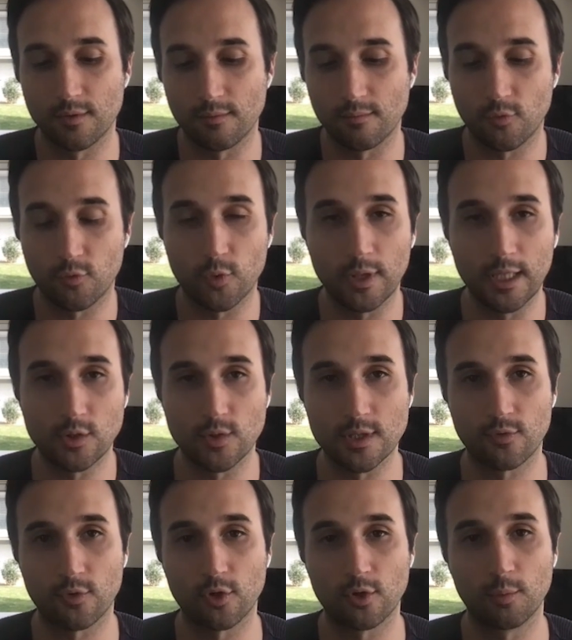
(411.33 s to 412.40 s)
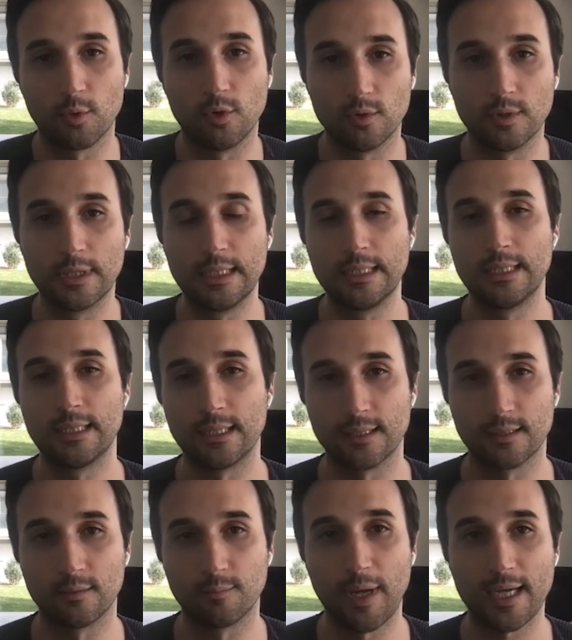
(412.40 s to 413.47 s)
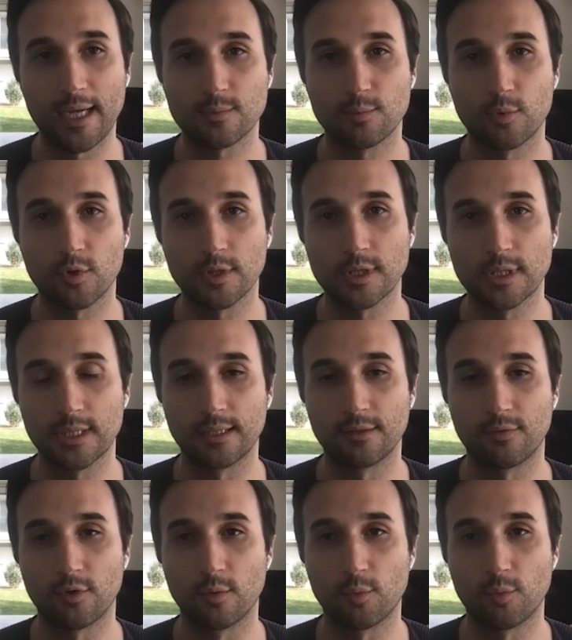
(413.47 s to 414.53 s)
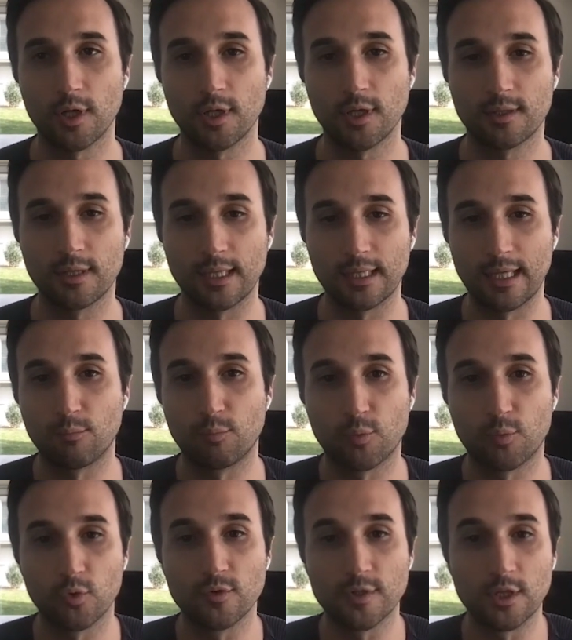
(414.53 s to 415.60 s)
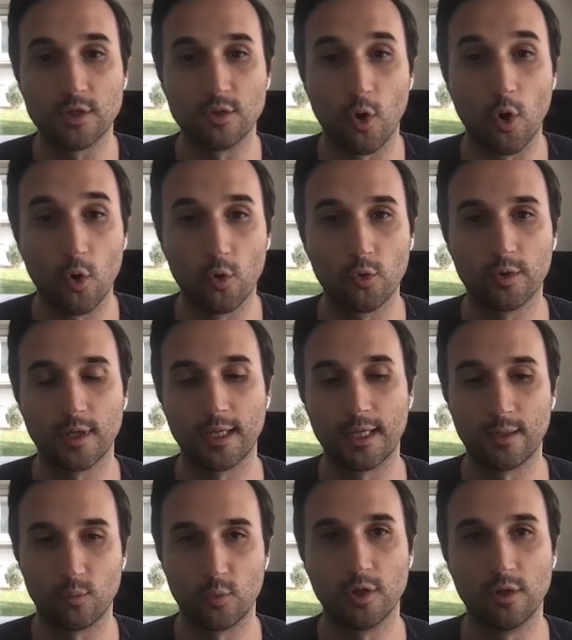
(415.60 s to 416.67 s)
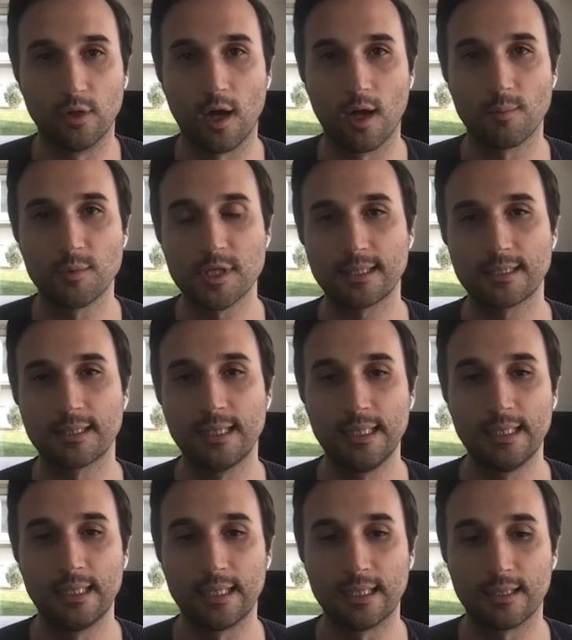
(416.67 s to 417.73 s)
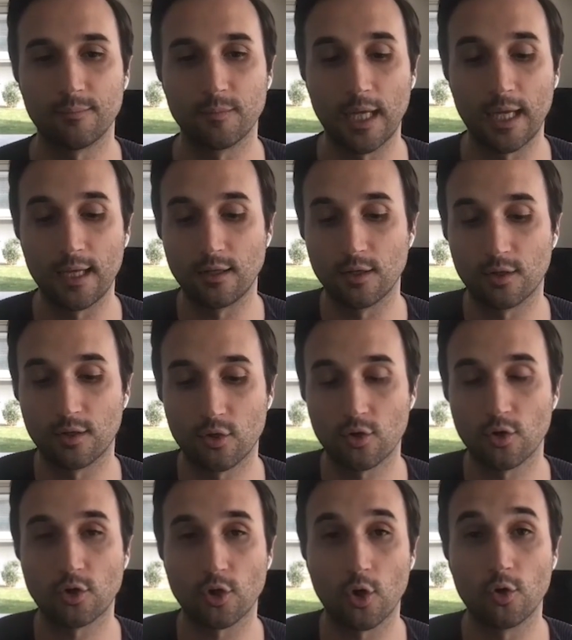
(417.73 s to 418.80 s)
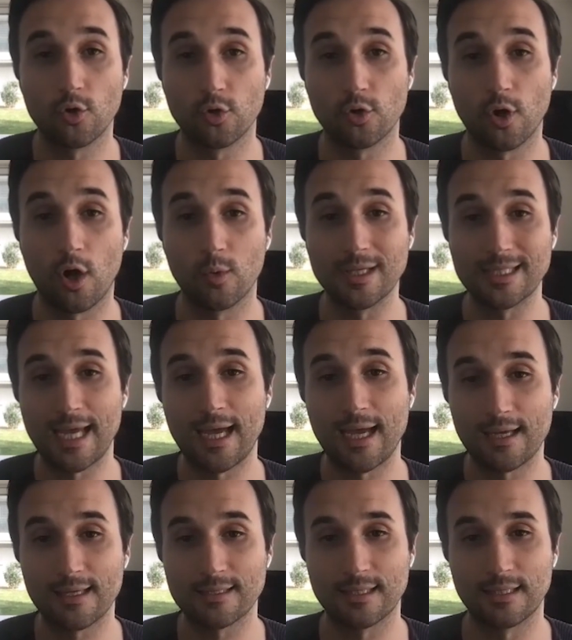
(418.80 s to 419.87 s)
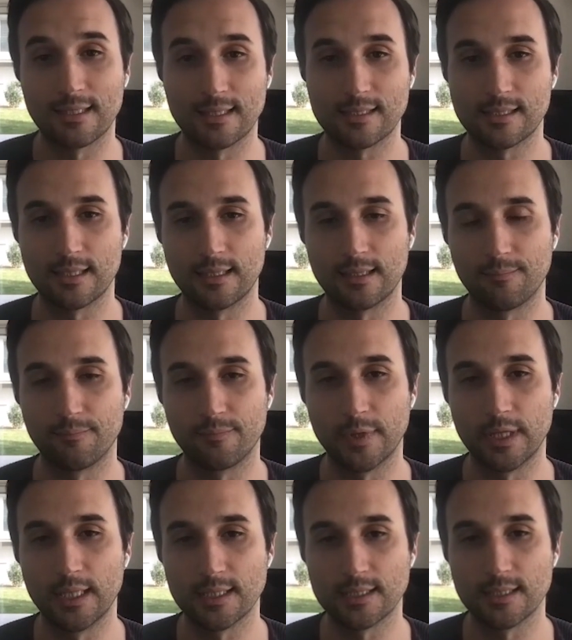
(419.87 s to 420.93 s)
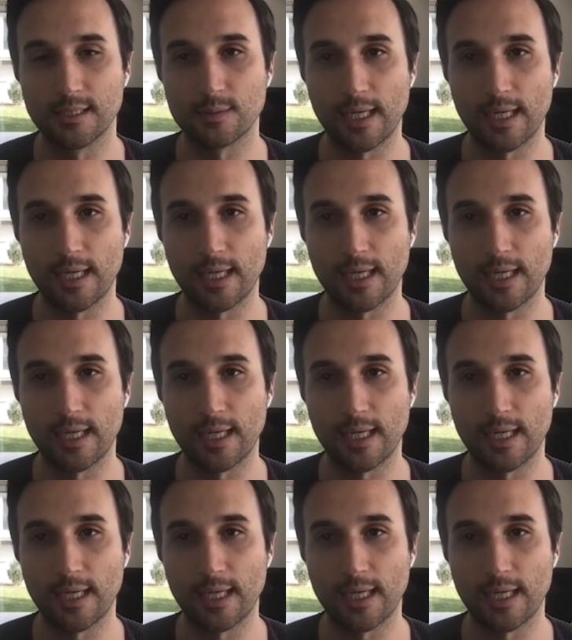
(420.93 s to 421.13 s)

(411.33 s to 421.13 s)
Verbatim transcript: freely transferable uh, passport uh, for your product that proves that you own a real object, um, the current owner always has this um, this this